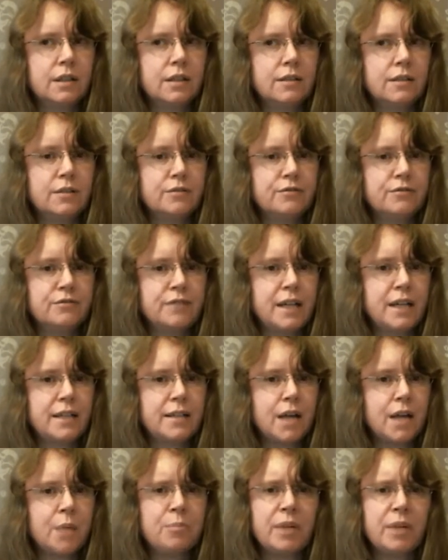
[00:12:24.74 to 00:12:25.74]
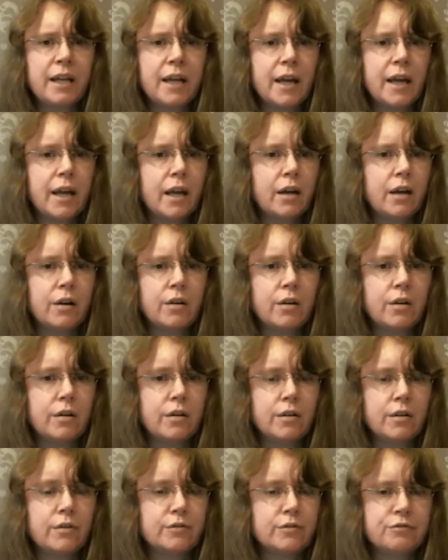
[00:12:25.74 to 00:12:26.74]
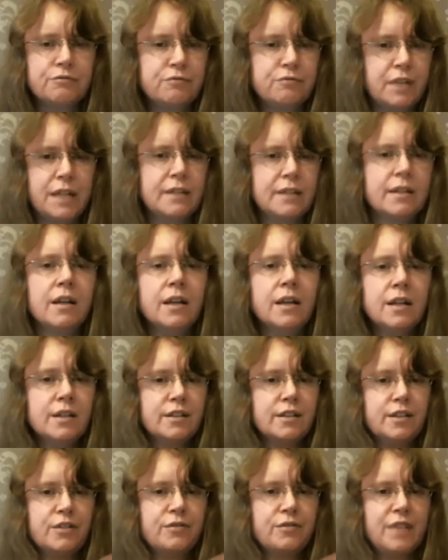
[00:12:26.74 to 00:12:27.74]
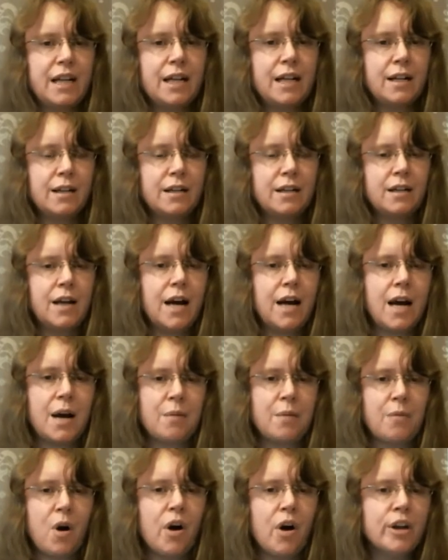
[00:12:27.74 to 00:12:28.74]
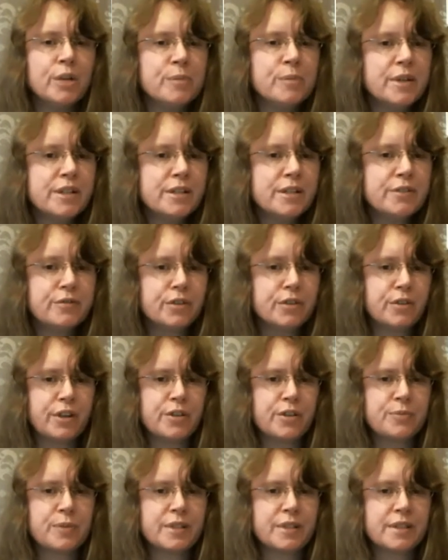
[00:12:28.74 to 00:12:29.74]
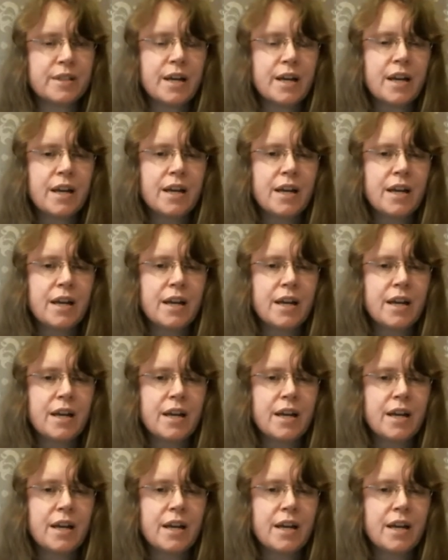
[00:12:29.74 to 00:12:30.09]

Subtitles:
is it felt applique or felt, sort of little ornaments for Christmas.